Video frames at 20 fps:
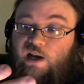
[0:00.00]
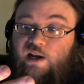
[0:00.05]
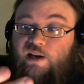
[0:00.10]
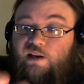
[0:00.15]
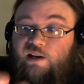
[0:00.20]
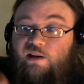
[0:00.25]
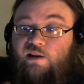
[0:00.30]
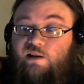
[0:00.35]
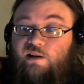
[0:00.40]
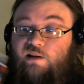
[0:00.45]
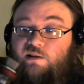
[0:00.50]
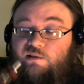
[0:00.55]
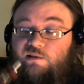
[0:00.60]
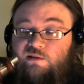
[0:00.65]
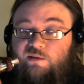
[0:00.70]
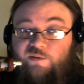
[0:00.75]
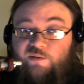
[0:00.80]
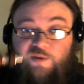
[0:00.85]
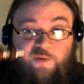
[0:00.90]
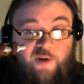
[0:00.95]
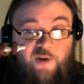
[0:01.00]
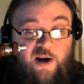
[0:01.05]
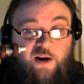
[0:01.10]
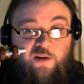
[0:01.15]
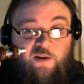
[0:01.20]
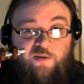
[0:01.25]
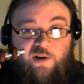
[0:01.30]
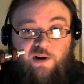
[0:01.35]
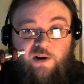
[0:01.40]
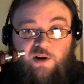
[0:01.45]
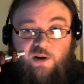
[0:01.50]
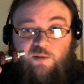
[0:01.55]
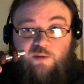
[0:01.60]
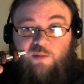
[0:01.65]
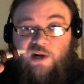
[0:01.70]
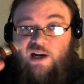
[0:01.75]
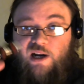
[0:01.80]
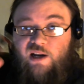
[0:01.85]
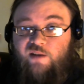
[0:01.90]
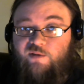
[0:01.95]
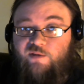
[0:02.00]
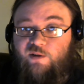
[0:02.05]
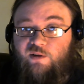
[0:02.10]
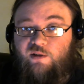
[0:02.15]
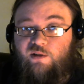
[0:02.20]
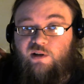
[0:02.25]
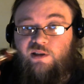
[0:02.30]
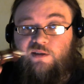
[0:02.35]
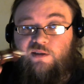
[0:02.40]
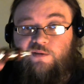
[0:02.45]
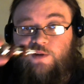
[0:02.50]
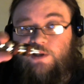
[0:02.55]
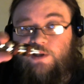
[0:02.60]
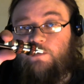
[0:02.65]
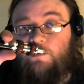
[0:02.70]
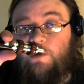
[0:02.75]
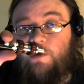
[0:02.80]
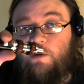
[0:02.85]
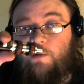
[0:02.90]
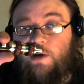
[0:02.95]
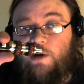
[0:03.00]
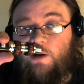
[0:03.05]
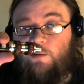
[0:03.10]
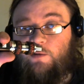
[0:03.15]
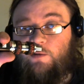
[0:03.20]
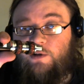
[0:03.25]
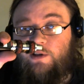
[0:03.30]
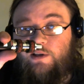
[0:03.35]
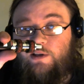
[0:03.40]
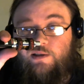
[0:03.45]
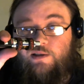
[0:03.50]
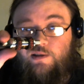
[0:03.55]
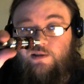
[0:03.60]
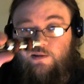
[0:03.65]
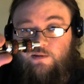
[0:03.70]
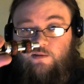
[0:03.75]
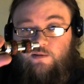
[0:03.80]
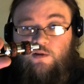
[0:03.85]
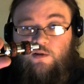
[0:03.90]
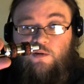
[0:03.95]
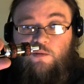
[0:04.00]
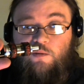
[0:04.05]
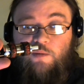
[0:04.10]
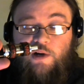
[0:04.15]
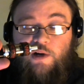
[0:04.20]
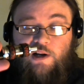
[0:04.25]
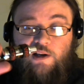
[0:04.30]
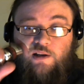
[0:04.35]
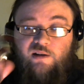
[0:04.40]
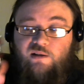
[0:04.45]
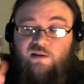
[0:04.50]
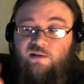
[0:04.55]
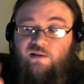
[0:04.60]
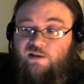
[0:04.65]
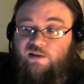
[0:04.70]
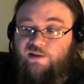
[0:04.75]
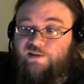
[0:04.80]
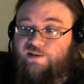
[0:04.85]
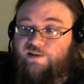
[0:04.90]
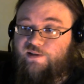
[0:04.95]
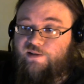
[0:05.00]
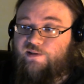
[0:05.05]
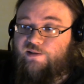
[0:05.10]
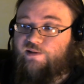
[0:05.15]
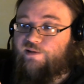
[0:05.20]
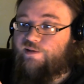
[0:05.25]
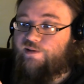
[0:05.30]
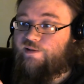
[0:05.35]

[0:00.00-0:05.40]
I it's a very, very good buy. If you're on the fence about buying one of these, go and buy it, because